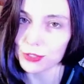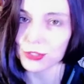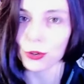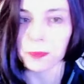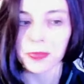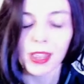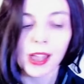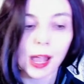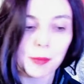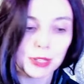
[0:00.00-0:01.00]
So
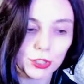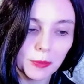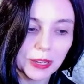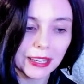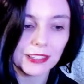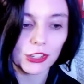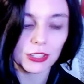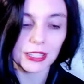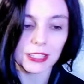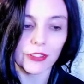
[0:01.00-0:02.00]
I'm assuming it just
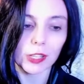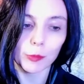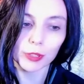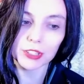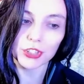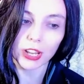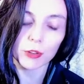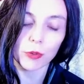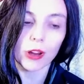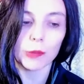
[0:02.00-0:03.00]
says available in
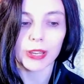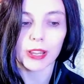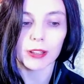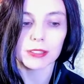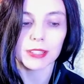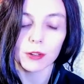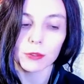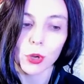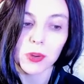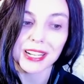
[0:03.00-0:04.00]
January because they don't
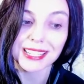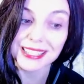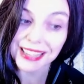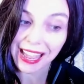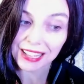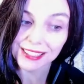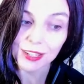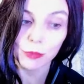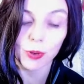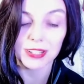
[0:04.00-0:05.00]
know exactly what